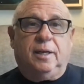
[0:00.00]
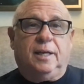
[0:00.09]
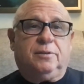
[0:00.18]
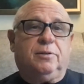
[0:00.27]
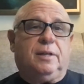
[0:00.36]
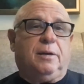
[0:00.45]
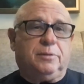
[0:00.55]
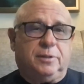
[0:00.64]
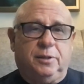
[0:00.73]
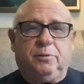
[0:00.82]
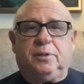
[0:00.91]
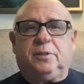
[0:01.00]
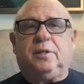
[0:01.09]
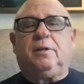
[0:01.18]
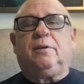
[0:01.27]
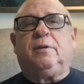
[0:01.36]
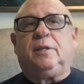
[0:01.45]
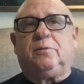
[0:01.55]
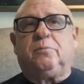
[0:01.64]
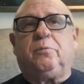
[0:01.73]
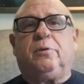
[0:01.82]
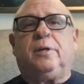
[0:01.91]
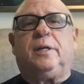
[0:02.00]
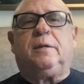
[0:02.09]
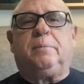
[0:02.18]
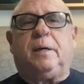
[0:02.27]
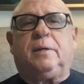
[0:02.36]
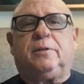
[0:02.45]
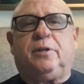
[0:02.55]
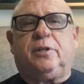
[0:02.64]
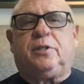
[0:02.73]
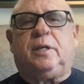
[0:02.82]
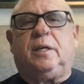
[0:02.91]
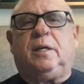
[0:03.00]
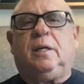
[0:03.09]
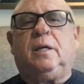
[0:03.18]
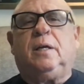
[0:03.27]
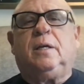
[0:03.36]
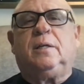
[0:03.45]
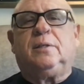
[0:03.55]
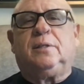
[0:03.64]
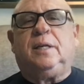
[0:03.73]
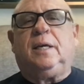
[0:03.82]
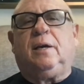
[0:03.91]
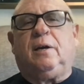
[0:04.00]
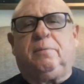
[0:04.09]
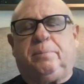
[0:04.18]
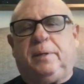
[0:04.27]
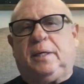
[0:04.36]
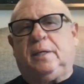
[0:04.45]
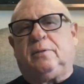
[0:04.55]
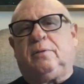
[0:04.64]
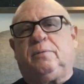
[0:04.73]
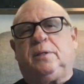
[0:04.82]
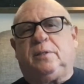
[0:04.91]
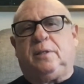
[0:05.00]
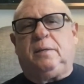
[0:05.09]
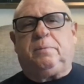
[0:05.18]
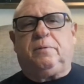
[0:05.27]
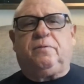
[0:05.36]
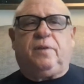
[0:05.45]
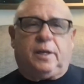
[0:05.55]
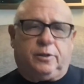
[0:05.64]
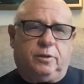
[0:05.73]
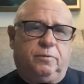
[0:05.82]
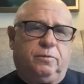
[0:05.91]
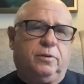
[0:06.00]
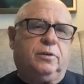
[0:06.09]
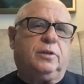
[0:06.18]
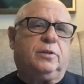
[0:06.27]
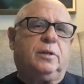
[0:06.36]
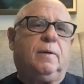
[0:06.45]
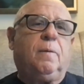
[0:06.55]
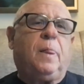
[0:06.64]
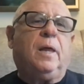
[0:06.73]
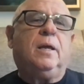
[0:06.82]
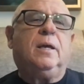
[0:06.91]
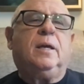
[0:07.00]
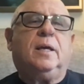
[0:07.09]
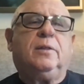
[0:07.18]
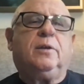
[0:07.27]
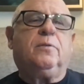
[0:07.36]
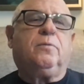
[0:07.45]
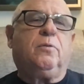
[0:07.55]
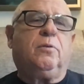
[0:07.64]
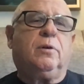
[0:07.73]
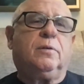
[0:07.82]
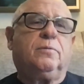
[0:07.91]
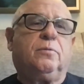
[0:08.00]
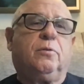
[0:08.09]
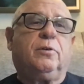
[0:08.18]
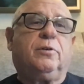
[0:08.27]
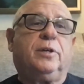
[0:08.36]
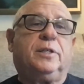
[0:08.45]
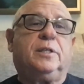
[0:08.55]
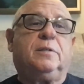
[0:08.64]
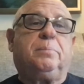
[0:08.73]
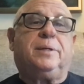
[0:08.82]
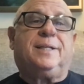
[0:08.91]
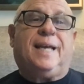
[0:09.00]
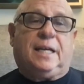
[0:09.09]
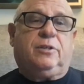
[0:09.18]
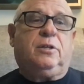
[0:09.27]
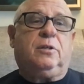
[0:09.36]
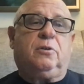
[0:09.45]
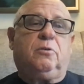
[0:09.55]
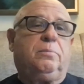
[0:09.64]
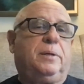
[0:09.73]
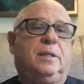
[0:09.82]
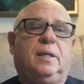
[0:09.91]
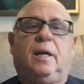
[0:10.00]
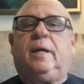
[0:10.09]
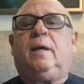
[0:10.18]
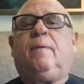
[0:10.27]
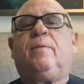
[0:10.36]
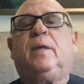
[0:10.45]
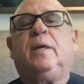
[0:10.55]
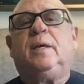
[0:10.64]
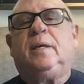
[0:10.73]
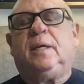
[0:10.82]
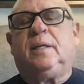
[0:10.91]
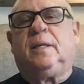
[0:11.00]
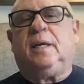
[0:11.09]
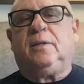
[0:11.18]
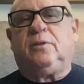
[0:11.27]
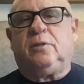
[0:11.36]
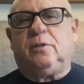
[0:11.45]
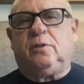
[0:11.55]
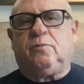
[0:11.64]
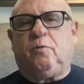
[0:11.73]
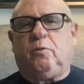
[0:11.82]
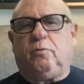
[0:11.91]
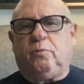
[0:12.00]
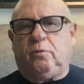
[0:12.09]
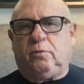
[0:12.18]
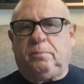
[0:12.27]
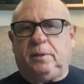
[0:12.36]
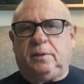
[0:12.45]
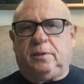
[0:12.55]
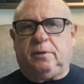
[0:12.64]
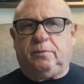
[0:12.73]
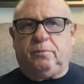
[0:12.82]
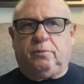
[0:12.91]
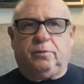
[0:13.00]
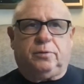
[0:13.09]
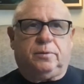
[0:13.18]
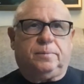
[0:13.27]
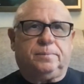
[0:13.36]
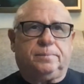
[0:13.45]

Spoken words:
And so that was Yudhisthira is worried about Krishna, snehat, because of his deep affection for Krishna. And therefore, for Krishna's protection, Gopitaya, he engages this fourfold military force.